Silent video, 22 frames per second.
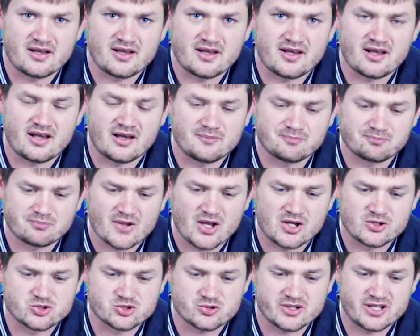a
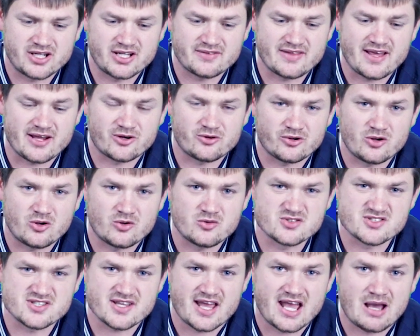tree that
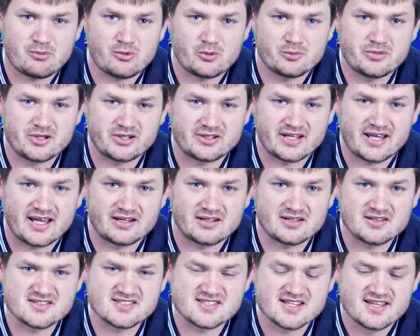grows apple
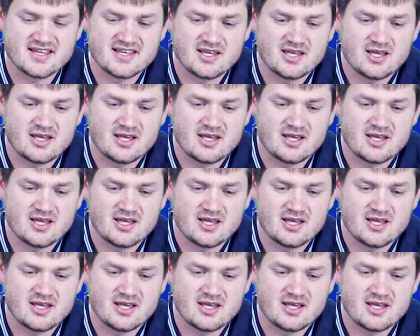bananas,